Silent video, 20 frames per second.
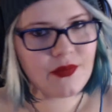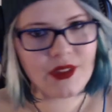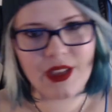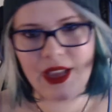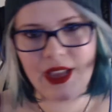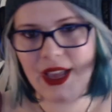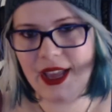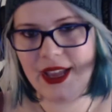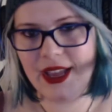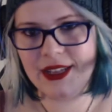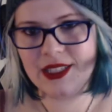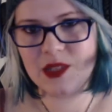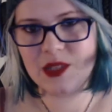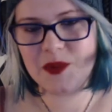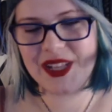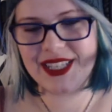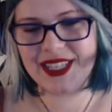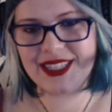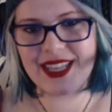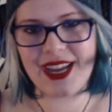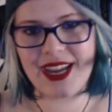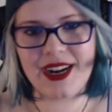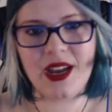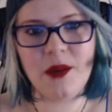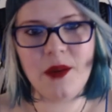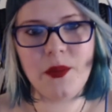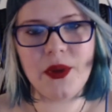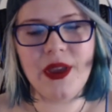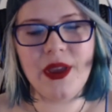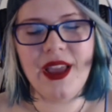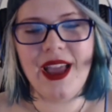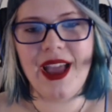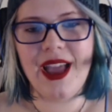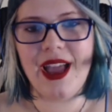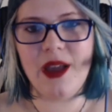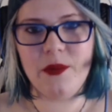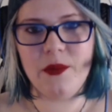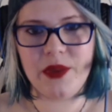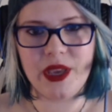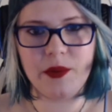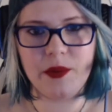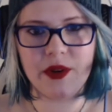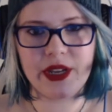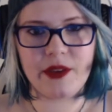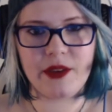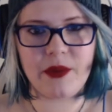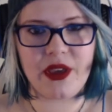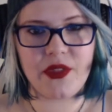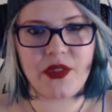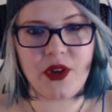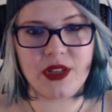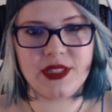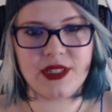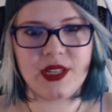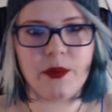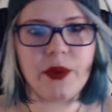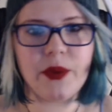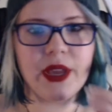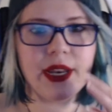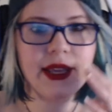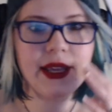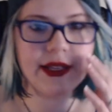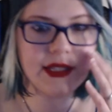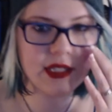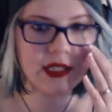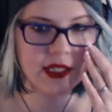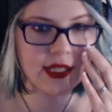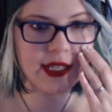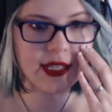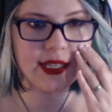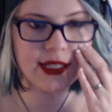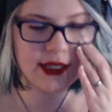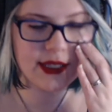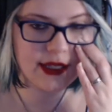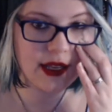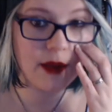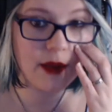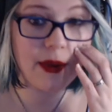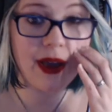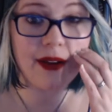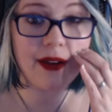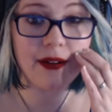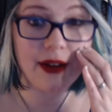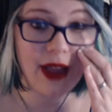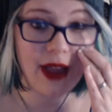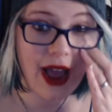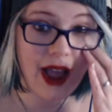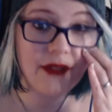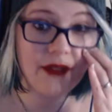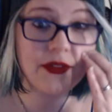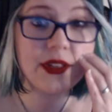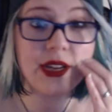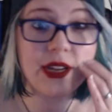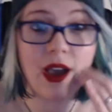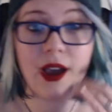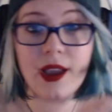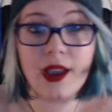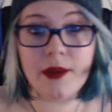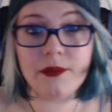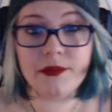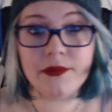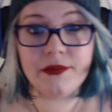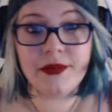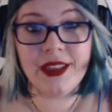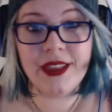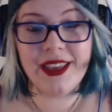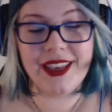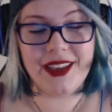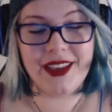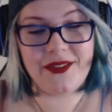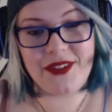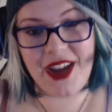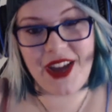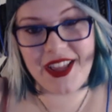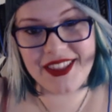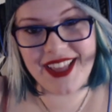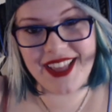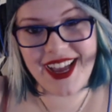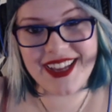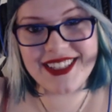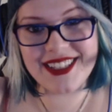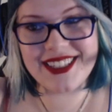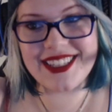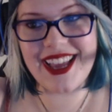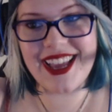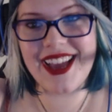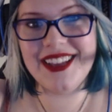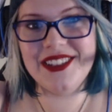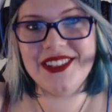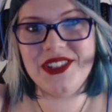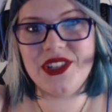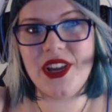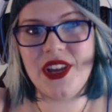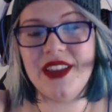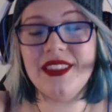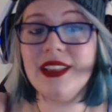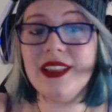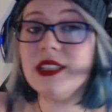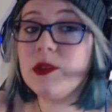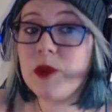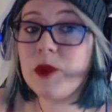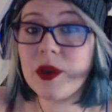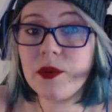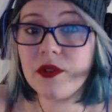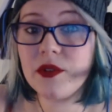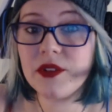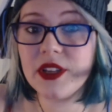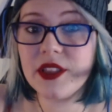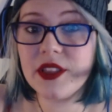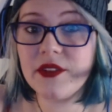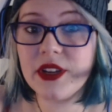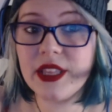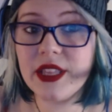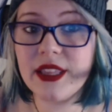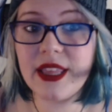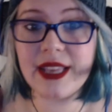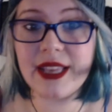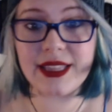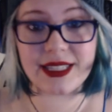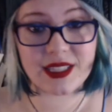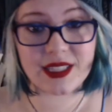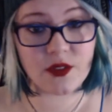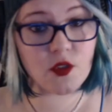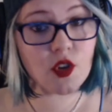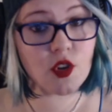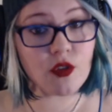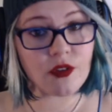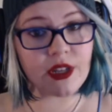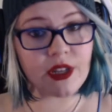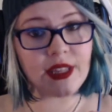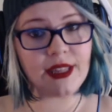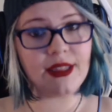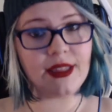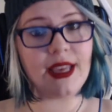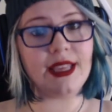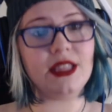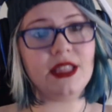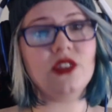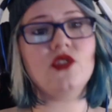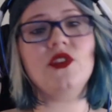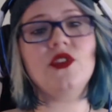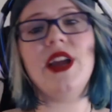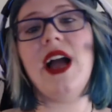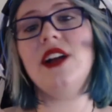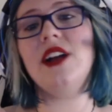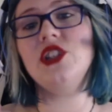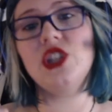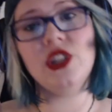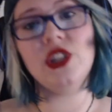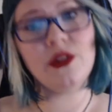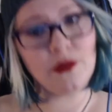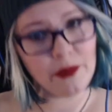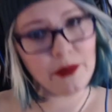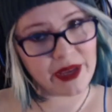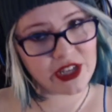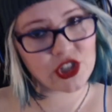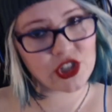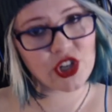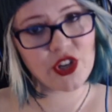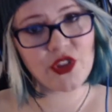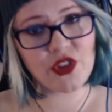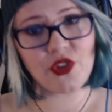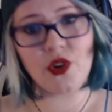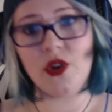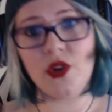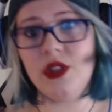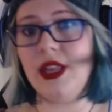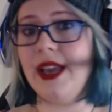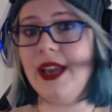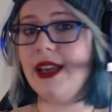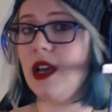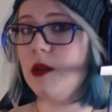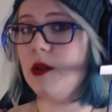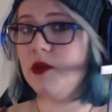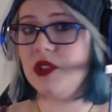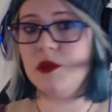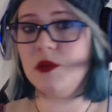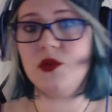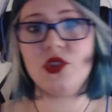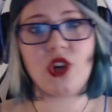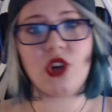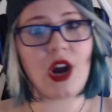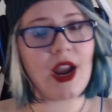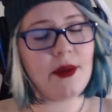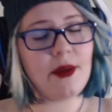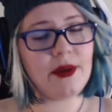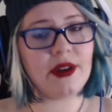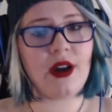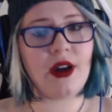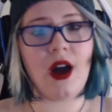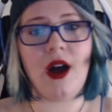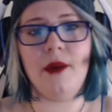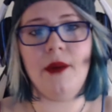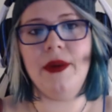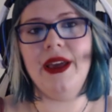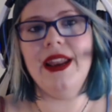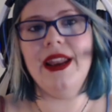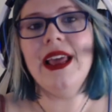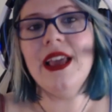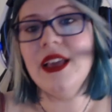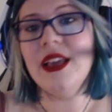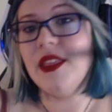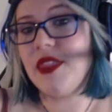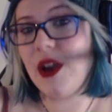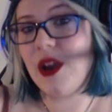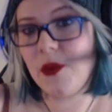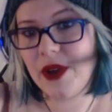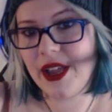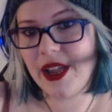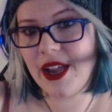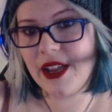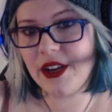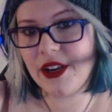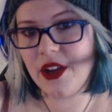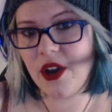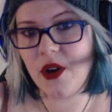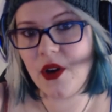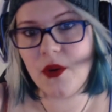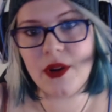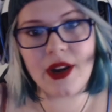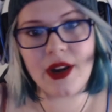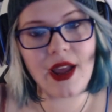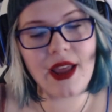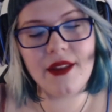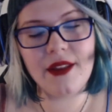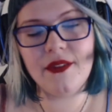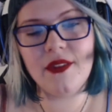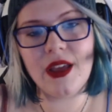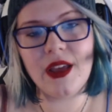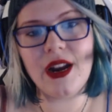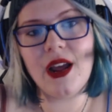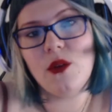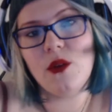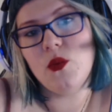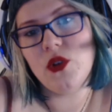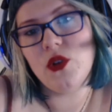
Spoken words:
and splice that up and be able to give my thoughts and opinions is about half the time, if not less. And so, unless people really, really like this, if you really like this reaction, make sure you throw a like up, subscribe, and comment. That way I know, and then I will